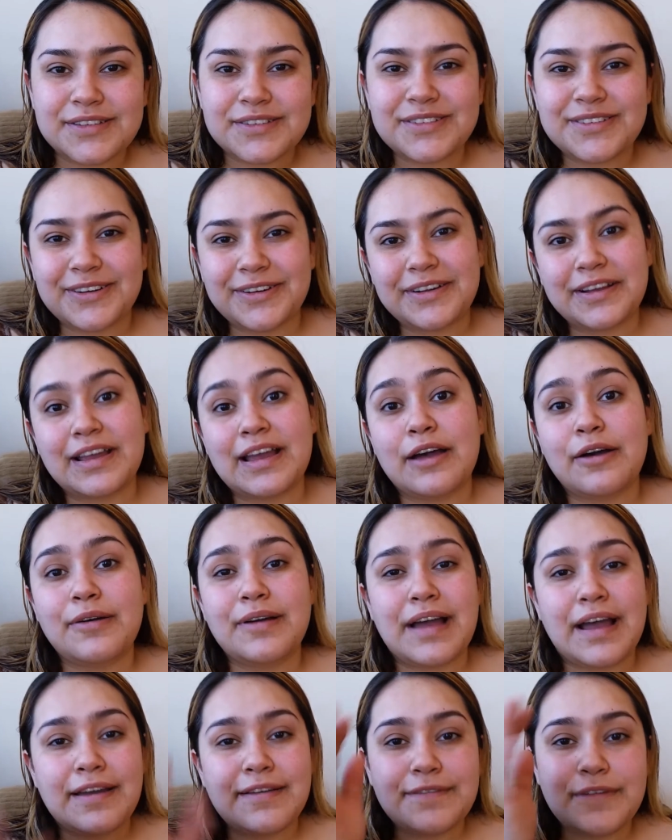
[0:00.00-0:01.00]
so starting
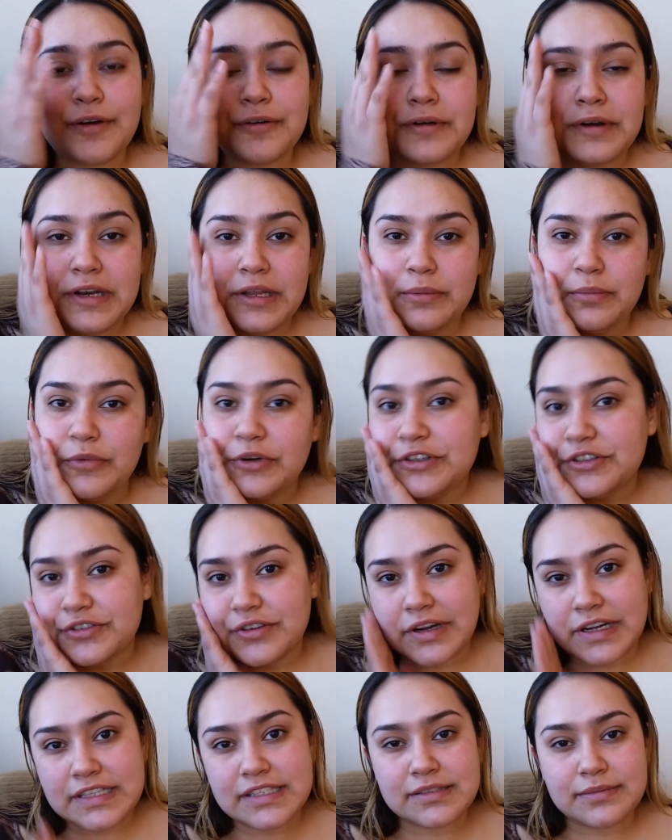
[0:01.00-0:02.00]
out, I've already
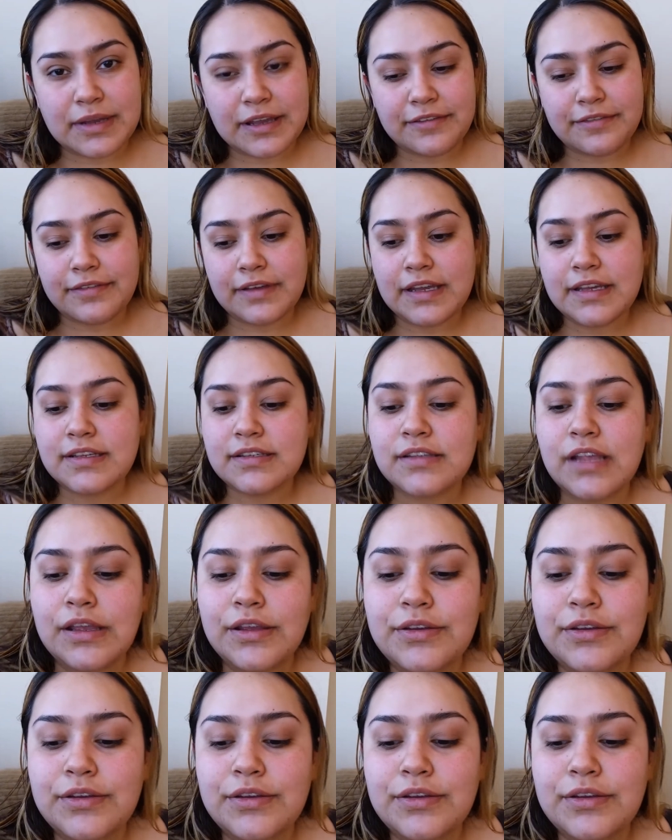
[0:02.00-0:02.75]
moisturized my face